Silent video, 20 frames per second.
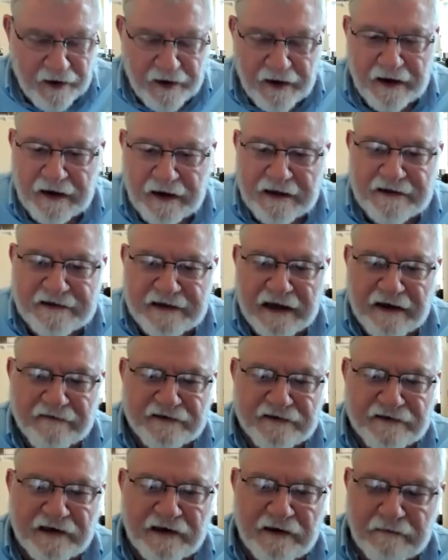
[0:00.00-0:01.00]
at least have
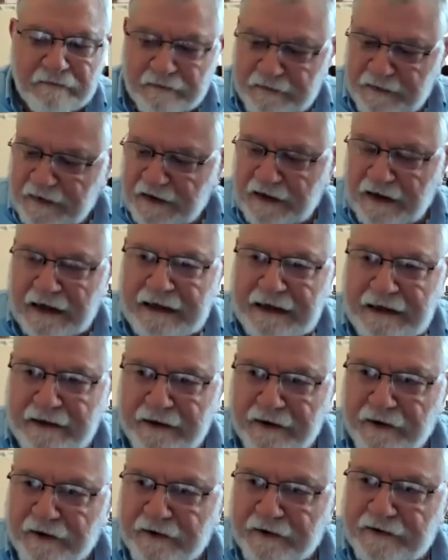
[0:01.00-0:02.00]
some lean
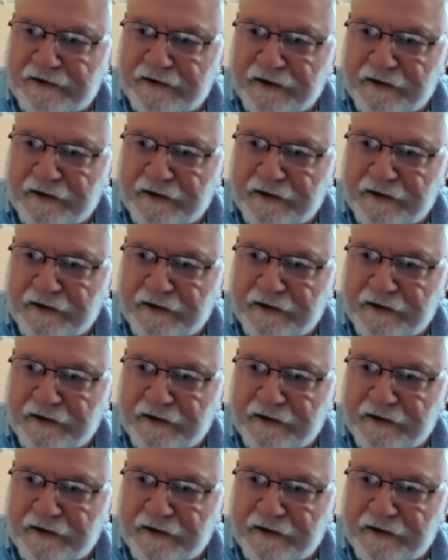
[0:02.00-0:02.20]
years.